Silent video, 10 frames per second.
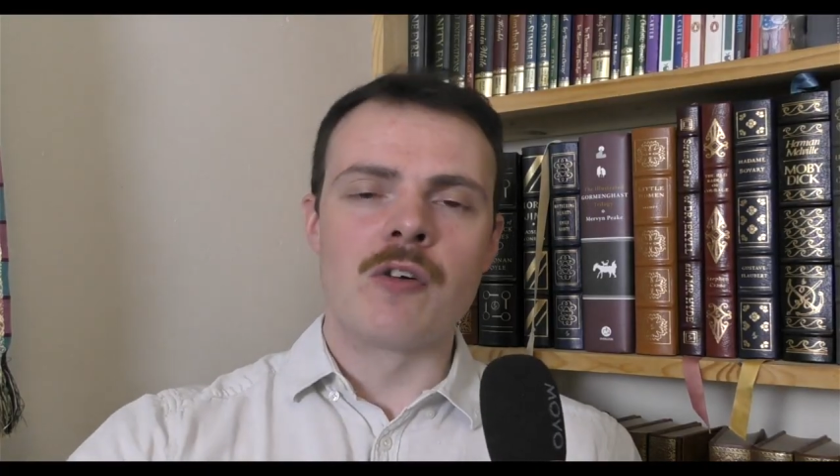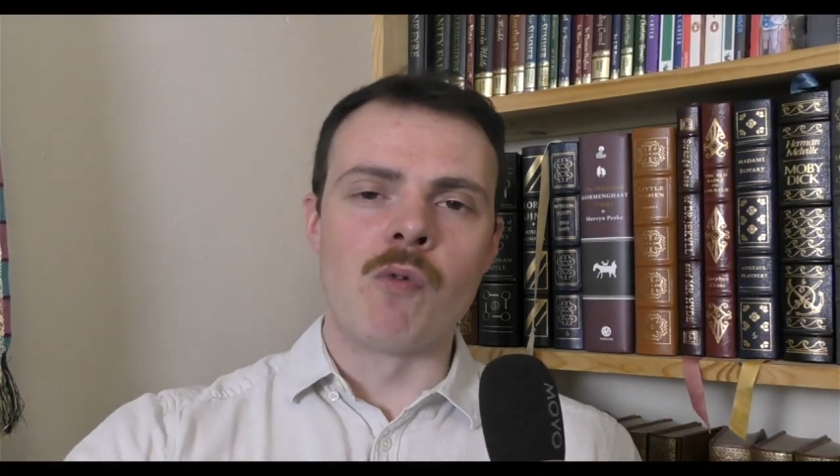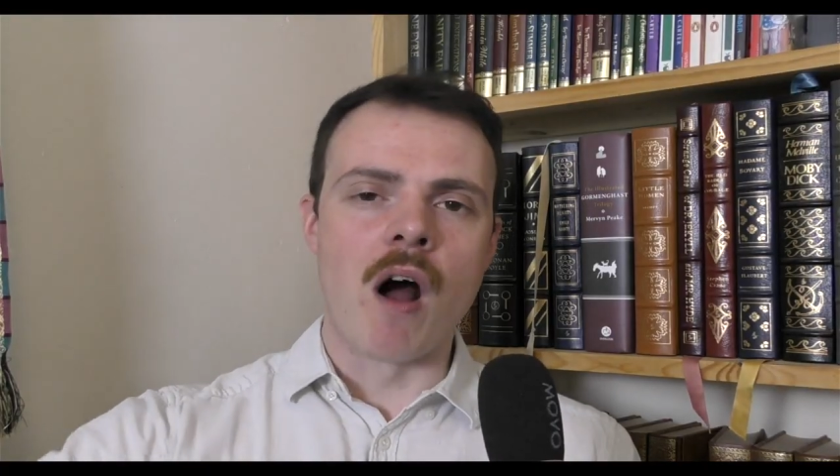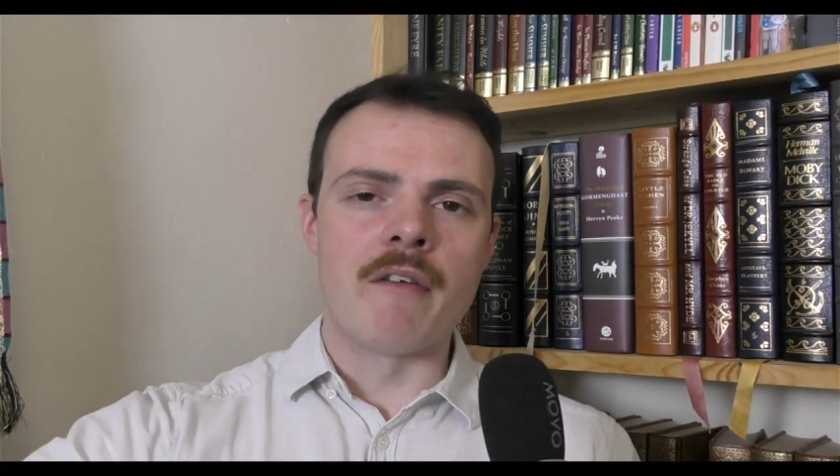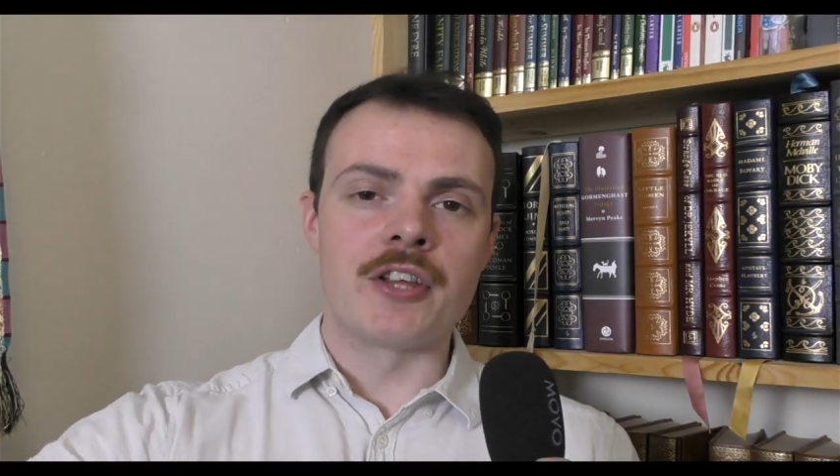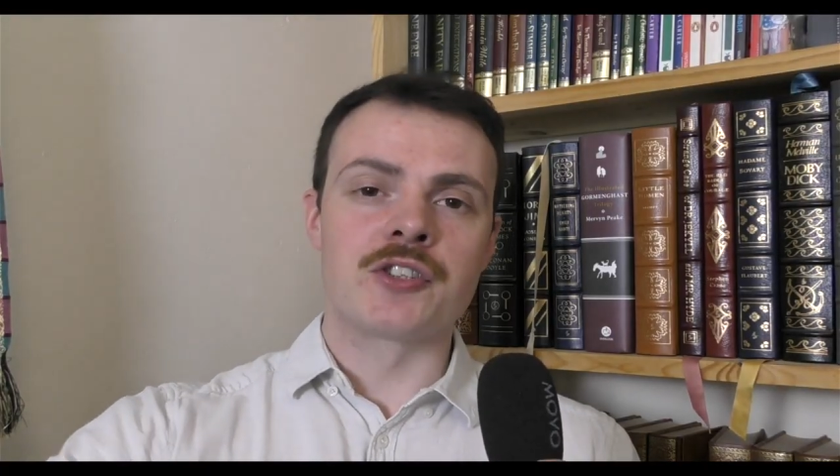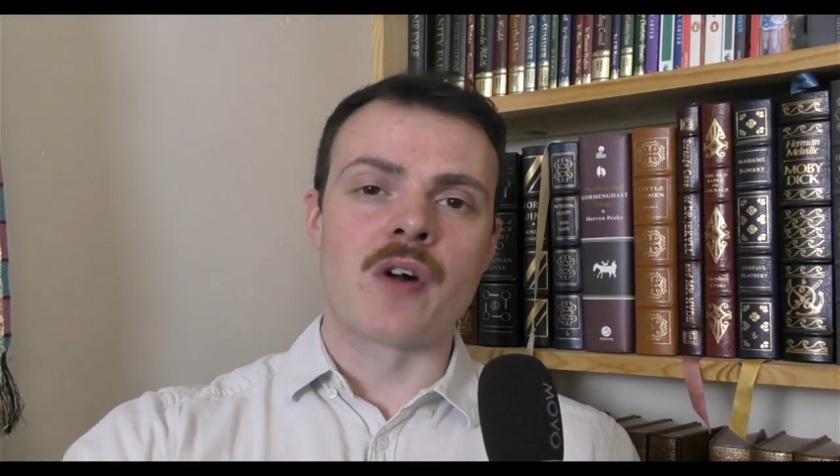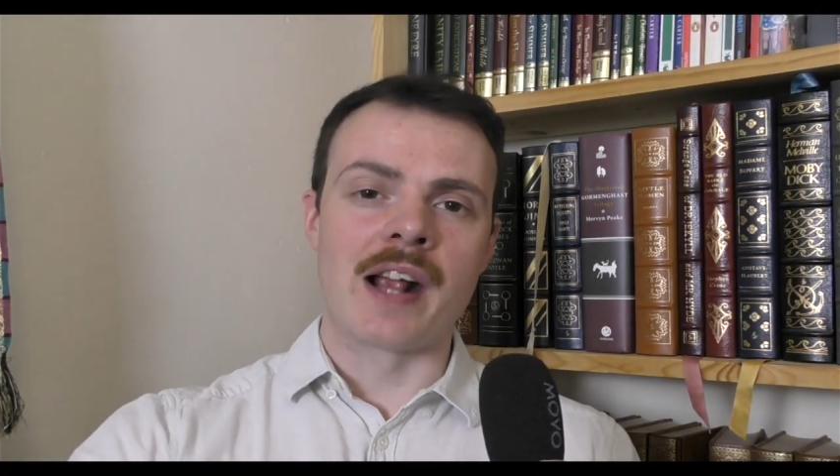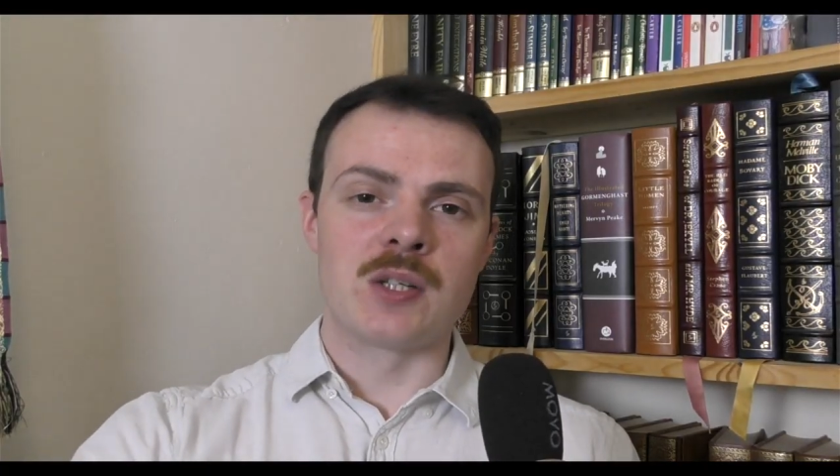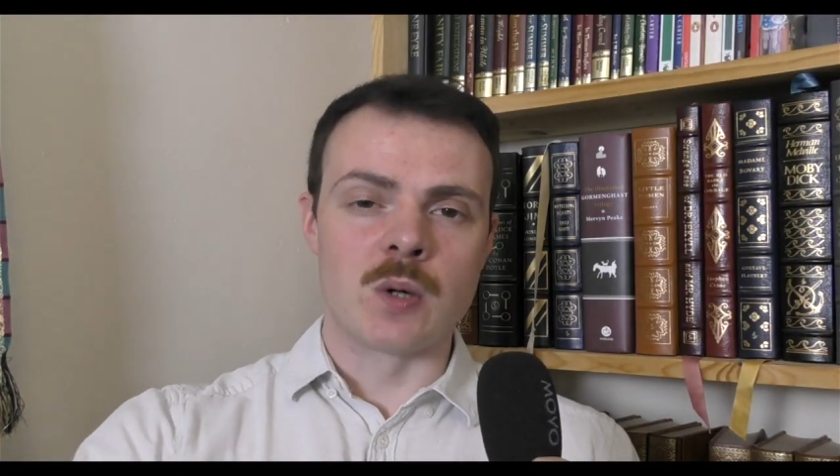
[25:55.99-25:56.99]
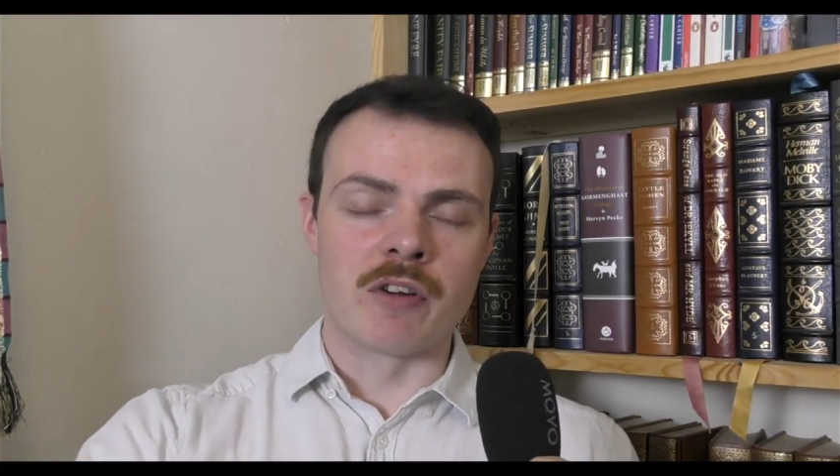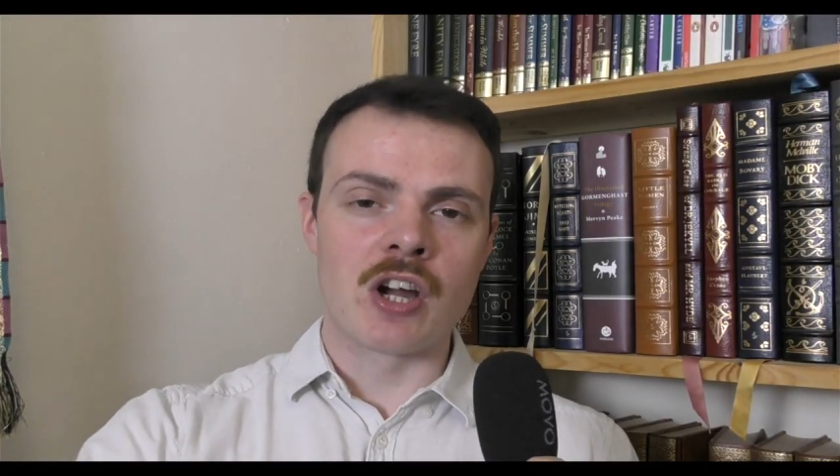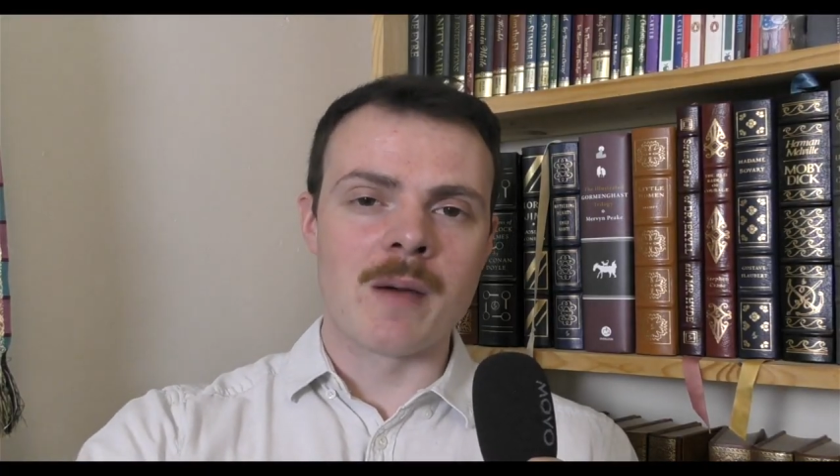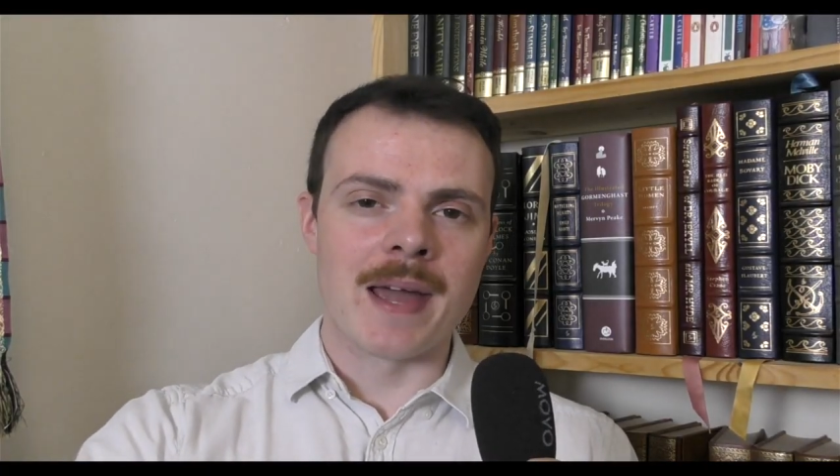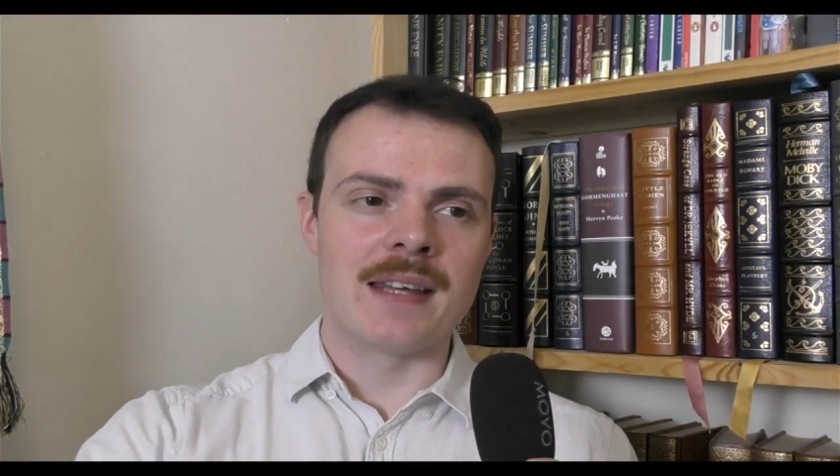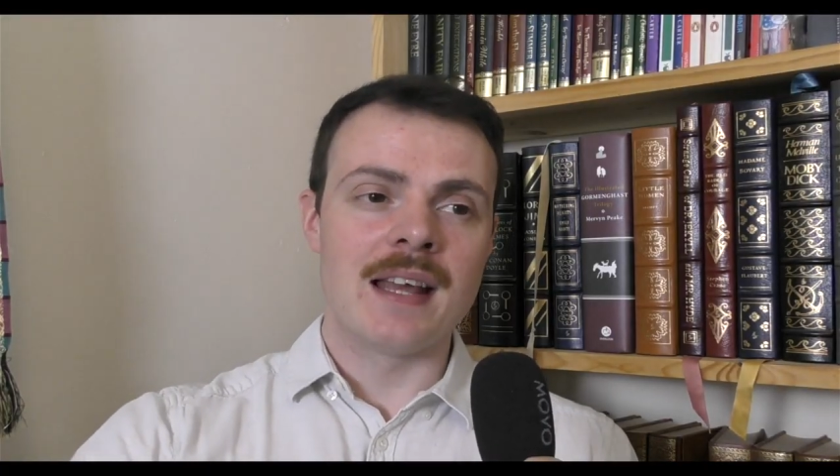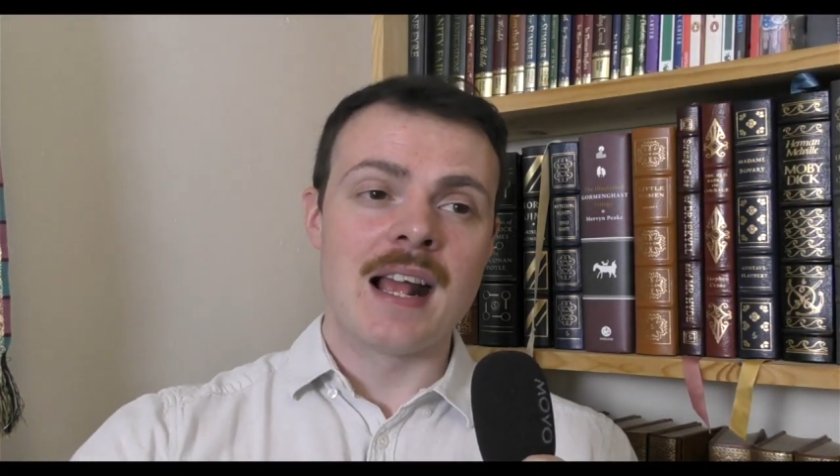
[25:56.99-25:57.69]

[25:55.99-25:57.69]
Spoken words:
rather than trying to overcome it.